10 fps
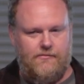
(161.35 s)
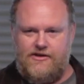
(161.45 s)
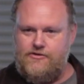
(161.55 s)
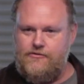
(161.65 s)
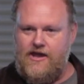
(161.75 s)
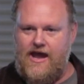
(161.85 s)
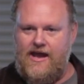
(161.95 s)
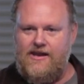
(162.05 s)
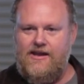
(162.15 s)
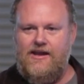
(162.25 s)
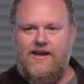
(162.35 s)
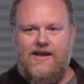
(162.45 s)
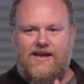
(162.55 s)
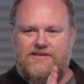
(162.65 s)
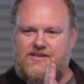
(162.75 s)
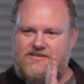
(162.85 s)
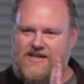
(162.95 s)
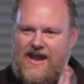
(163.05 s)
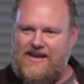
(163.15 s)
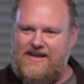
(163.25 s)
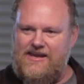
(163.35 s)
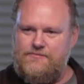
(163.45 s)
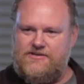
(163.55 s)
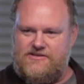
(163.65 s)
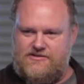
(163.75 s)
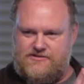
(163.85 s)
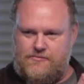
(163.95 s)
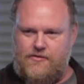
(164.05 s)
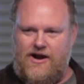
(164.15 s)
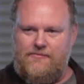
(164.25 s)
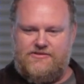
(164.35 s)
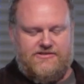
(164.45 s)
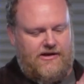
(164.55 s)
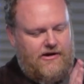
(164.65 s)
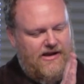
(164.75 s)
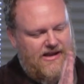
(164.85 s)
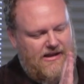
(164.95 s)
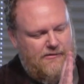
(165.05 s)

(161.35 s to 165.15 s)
When we do that, he says that keeps us. There's a promise there.